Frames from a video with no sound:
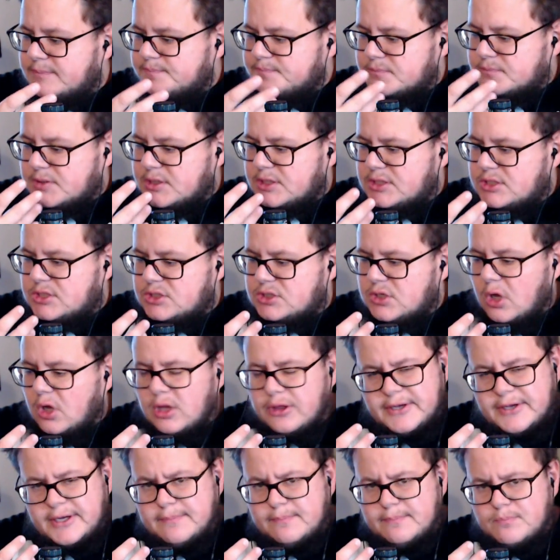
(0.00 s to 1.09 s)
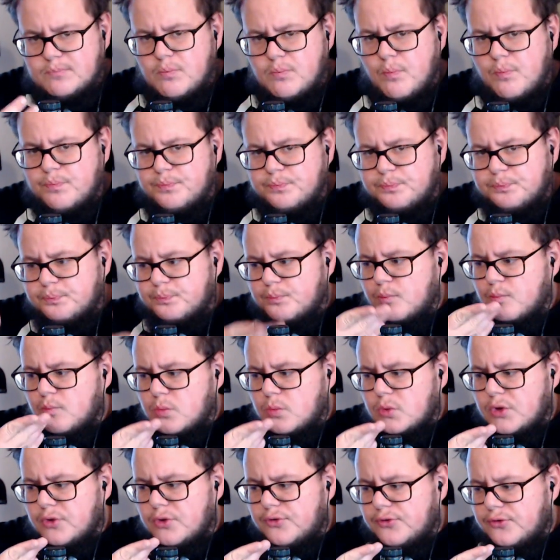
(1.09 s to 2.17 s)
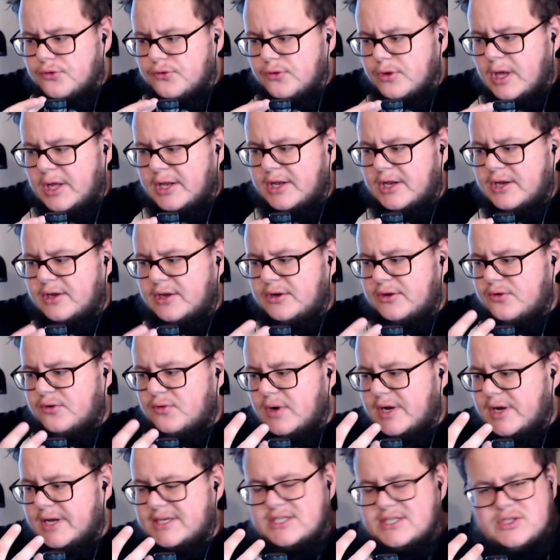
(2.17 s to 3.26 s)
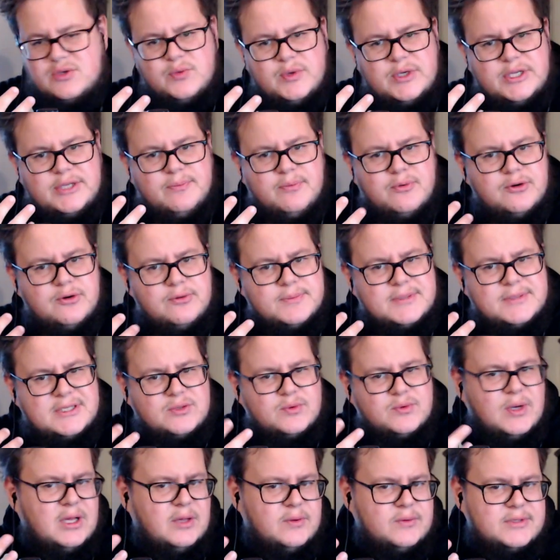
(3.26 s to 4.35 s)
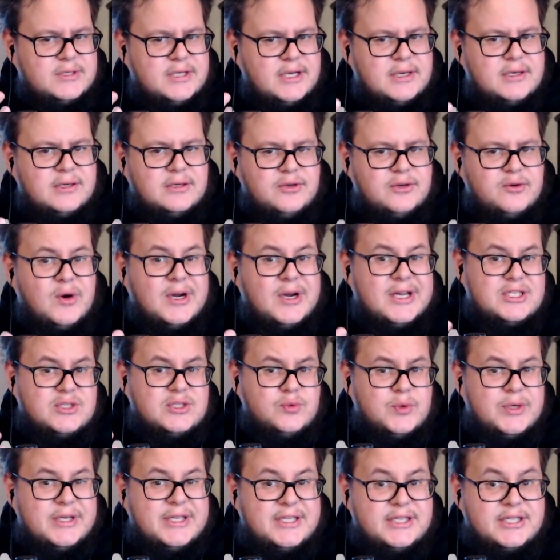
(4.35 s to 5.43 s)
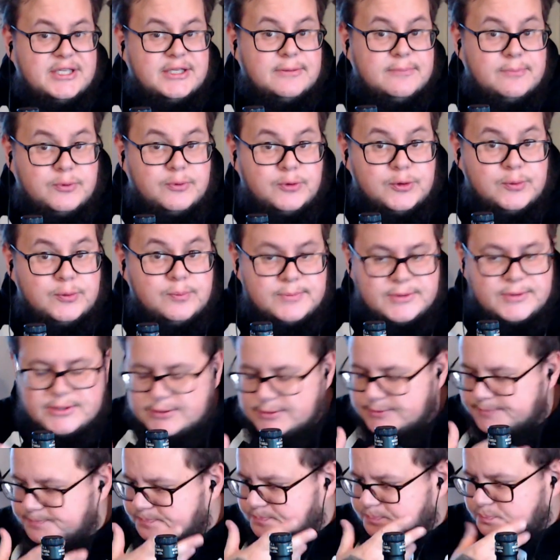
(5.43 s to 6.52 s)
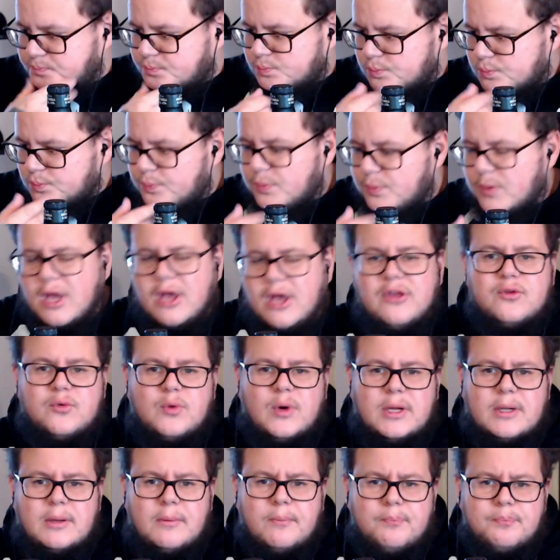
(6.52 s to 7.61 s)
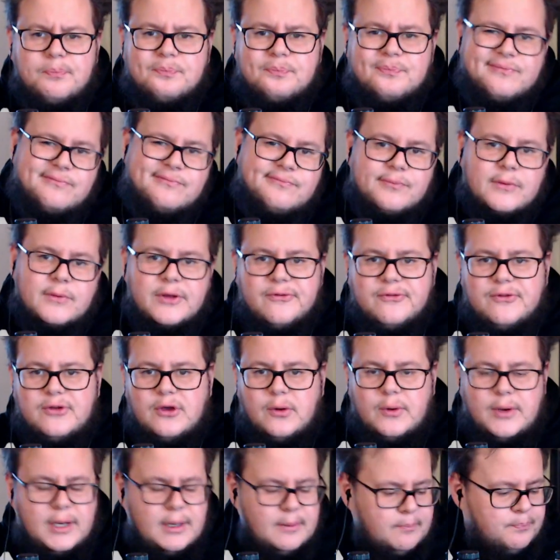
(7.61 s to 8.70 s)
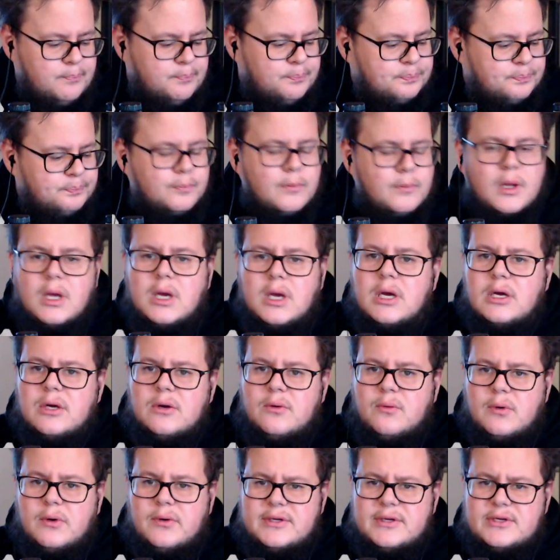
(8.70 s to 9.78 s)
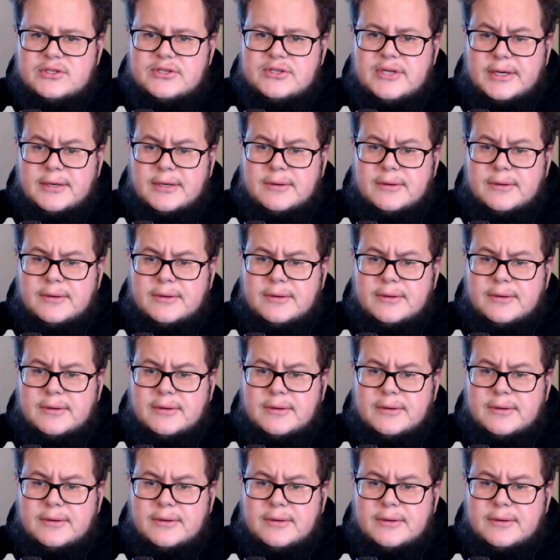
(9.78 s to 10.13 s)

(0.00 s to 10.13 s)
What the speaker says: is salty and dry sweet prunes as well, I would say. Dry sweet prunes as well. So yeah, very interesting.